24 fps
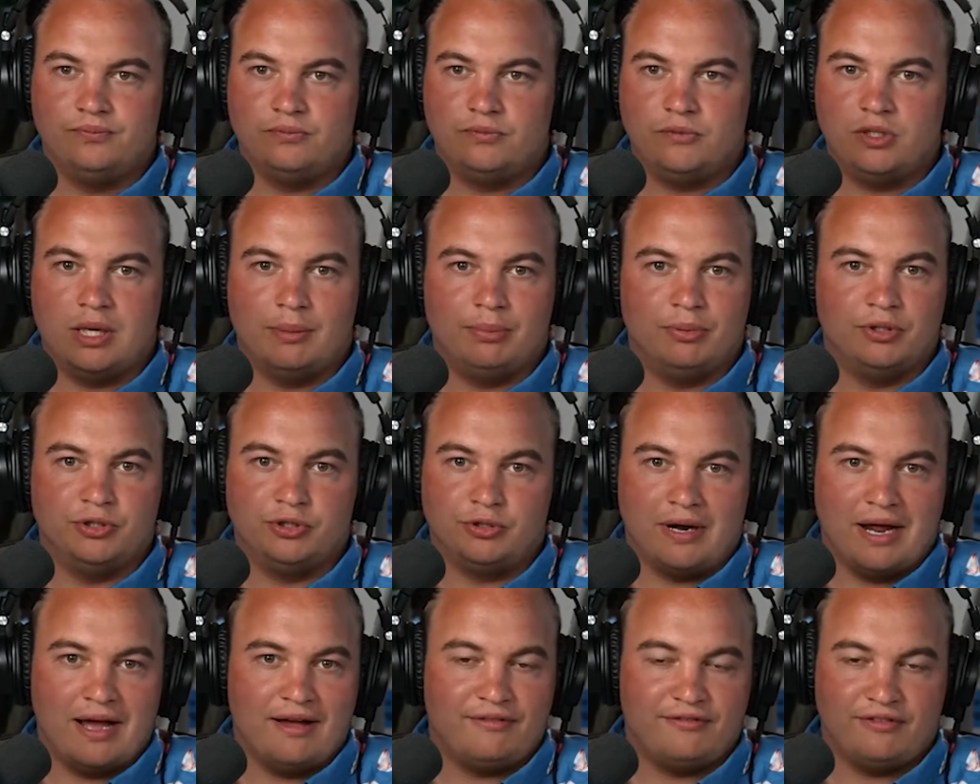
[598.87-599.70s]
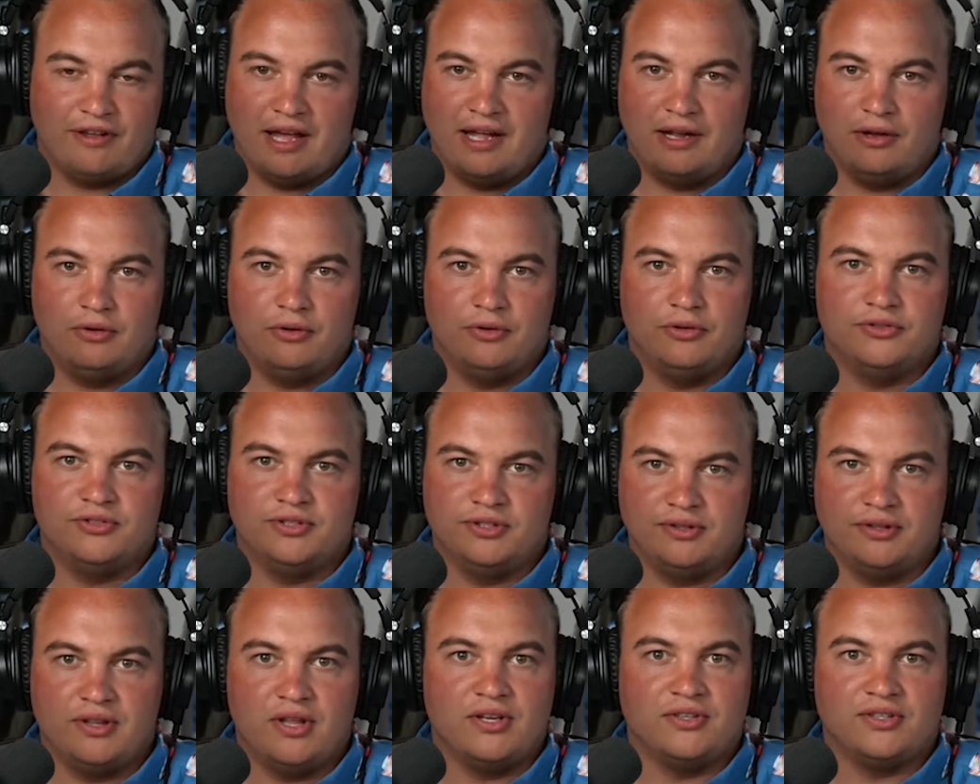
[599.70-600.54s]
couple of draft angles
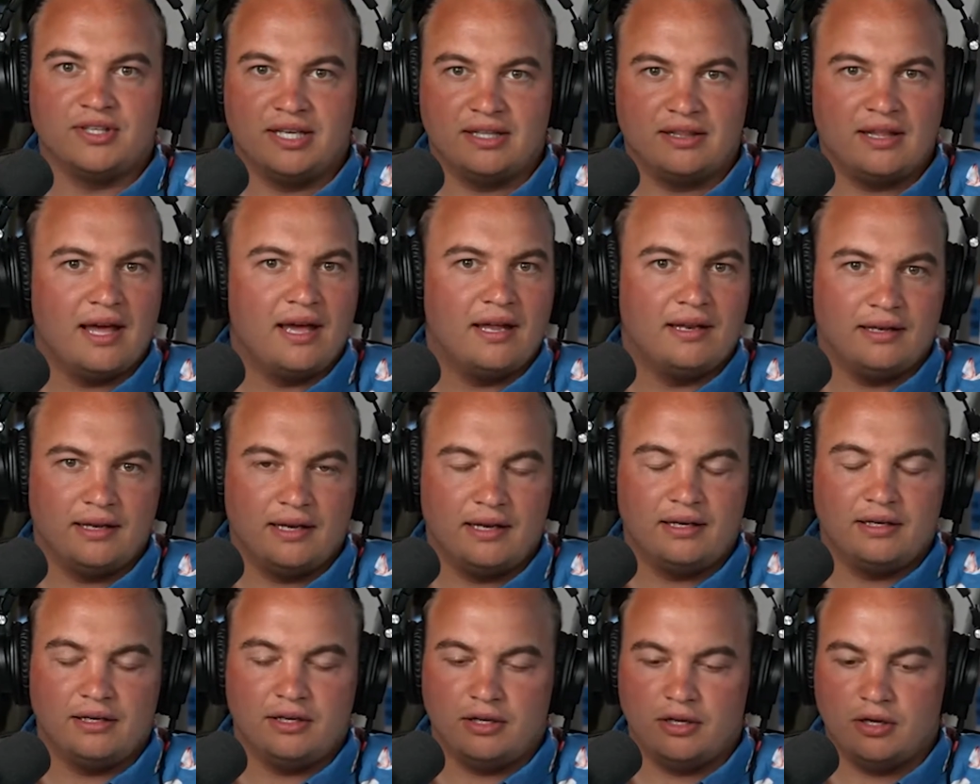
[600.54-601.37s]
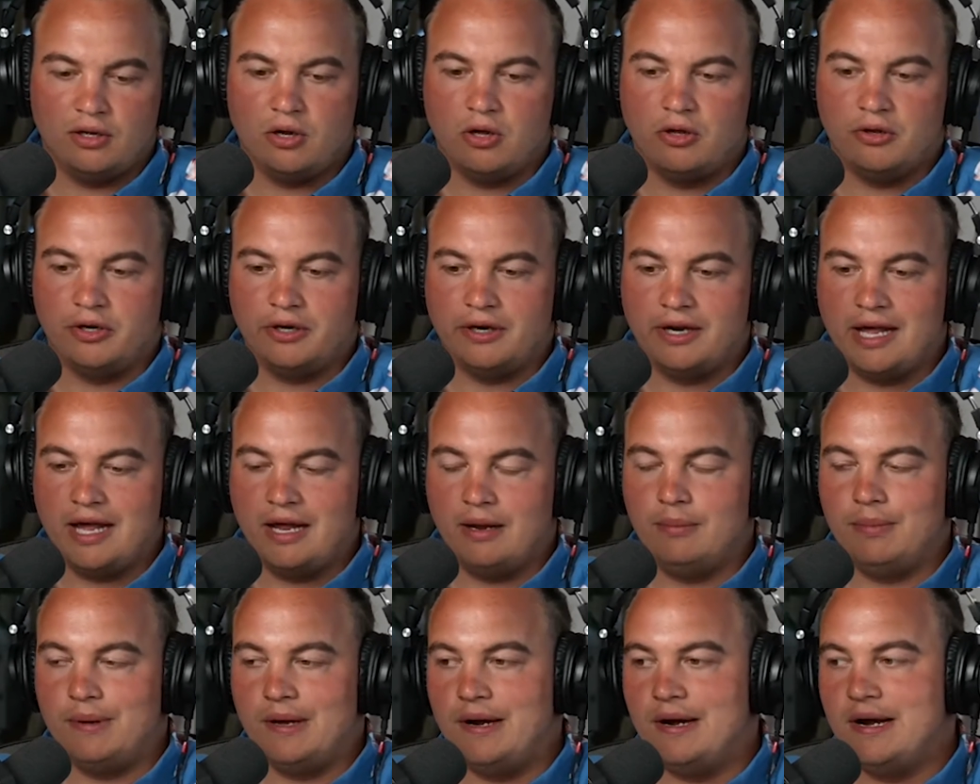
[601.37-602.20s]
and things like that, and then you can call it a day.
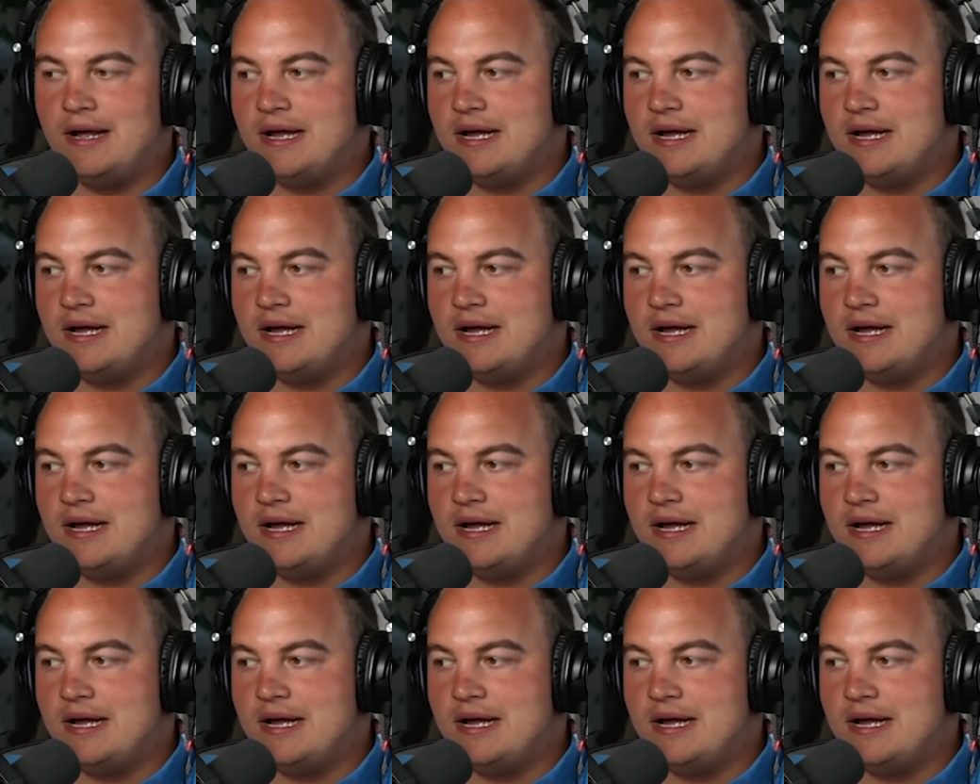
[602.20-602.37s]
But